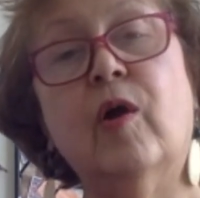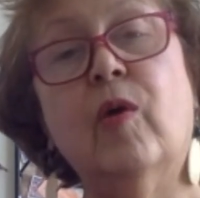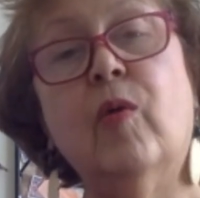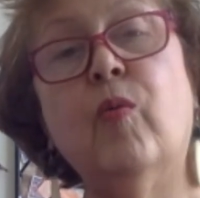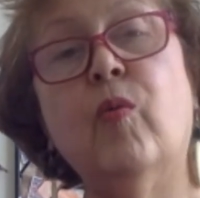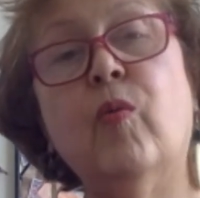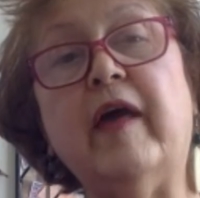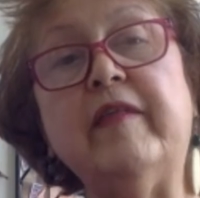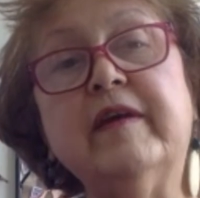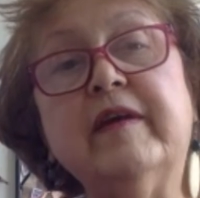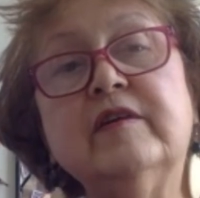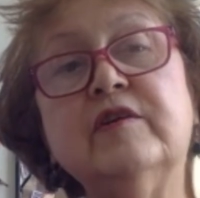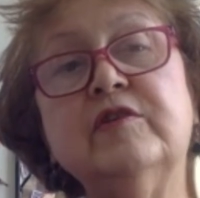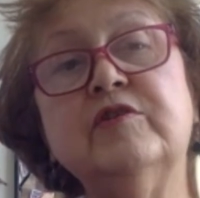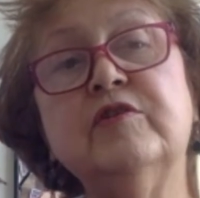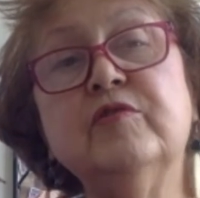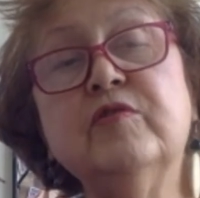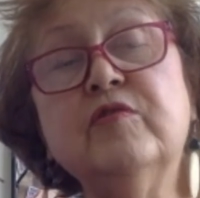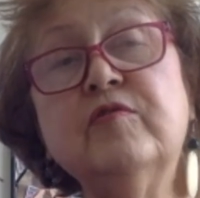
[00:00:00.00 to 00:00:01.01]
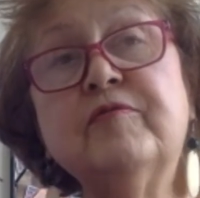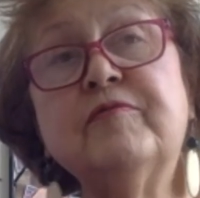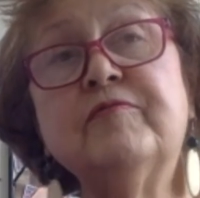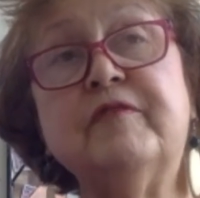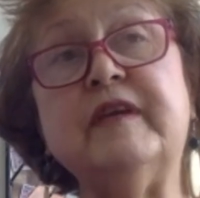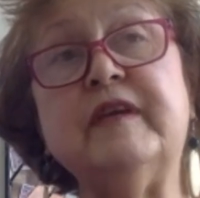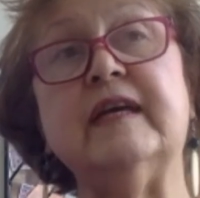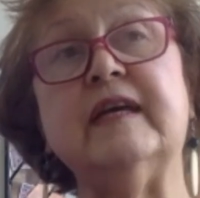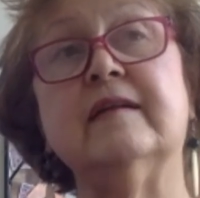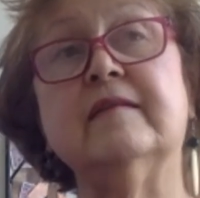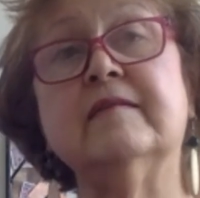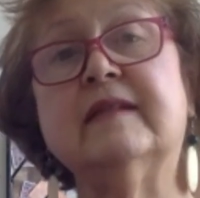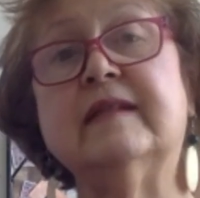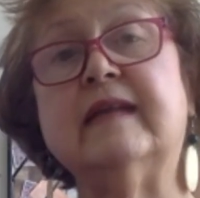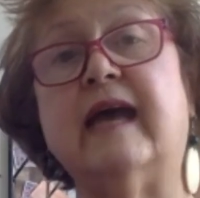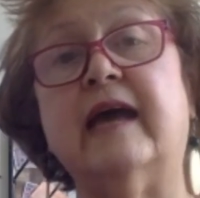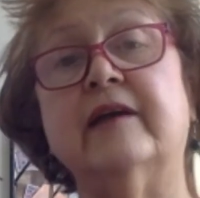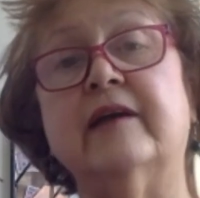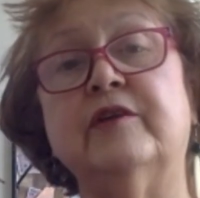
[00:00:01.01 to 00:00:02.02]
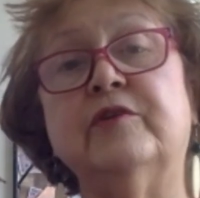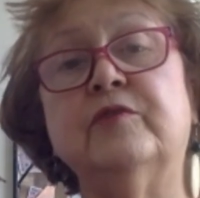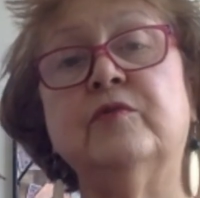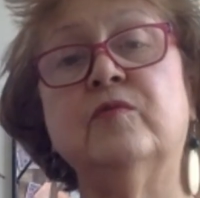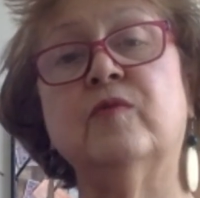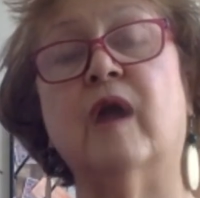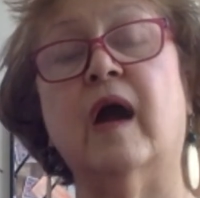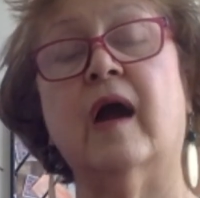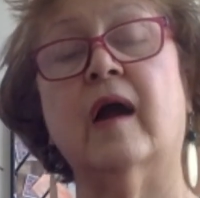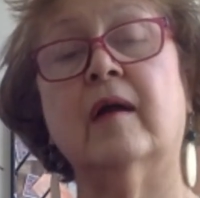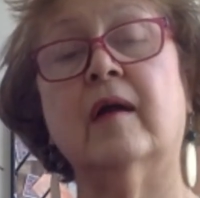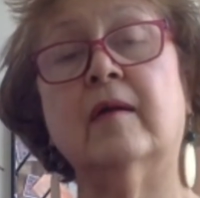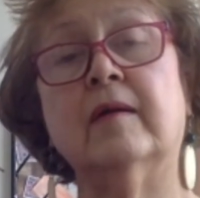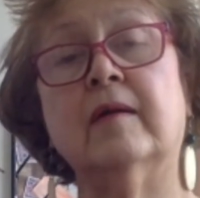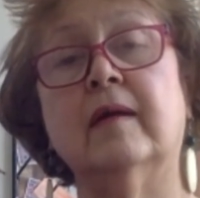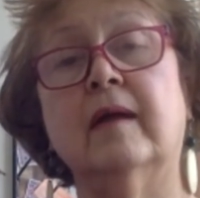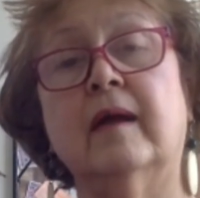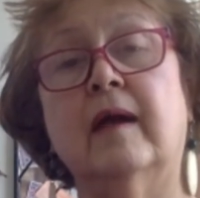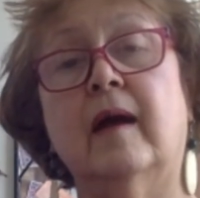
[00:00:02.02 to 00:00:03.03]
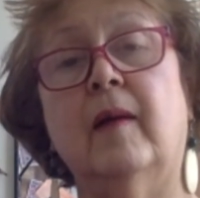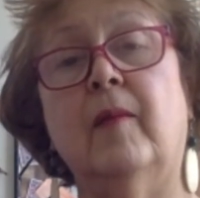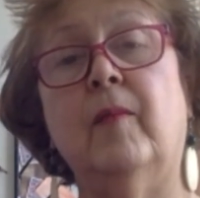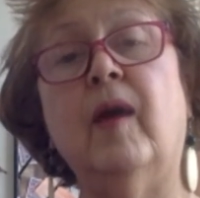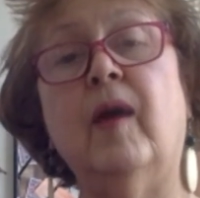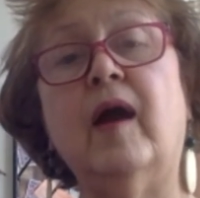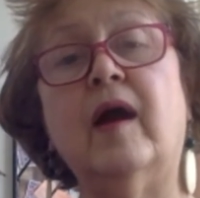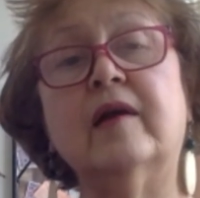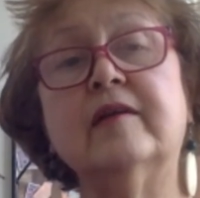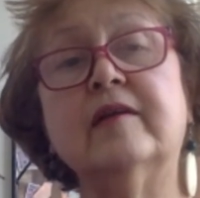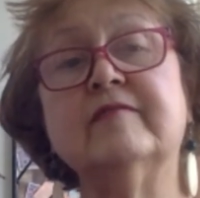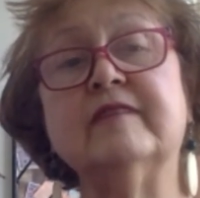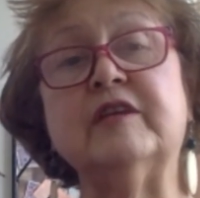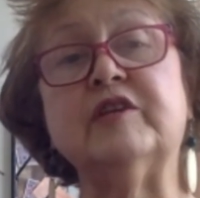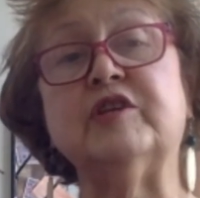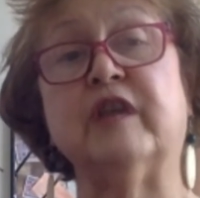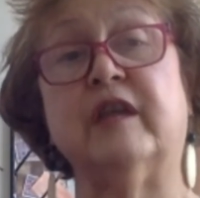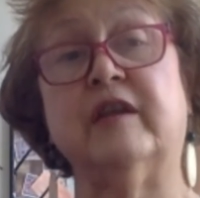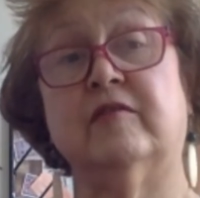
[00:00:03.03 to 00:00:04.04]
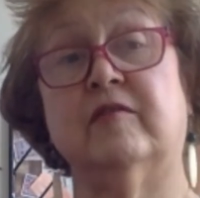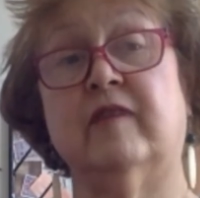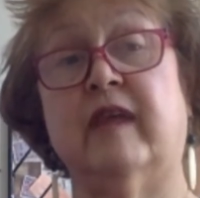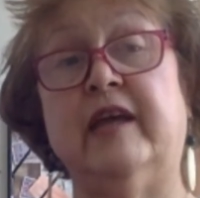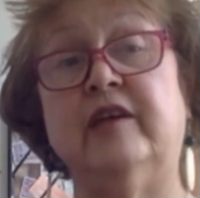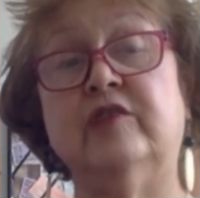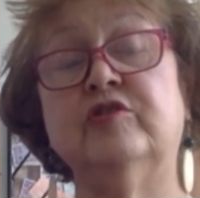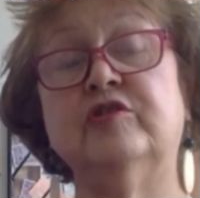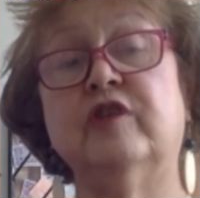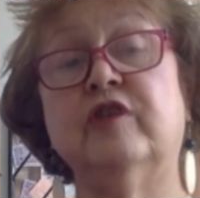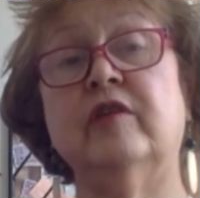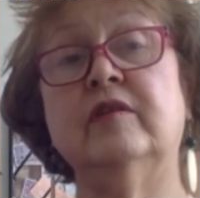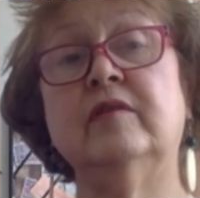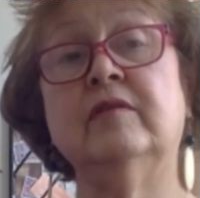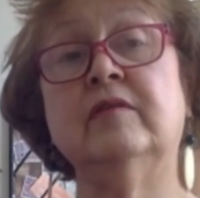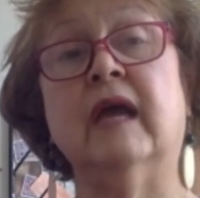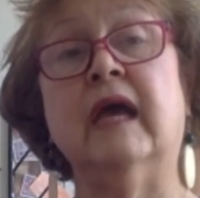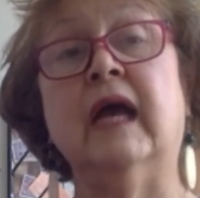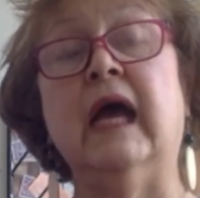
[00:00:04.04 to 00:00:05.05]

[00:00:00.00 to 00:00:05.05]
whether you feel that you are part of a generation,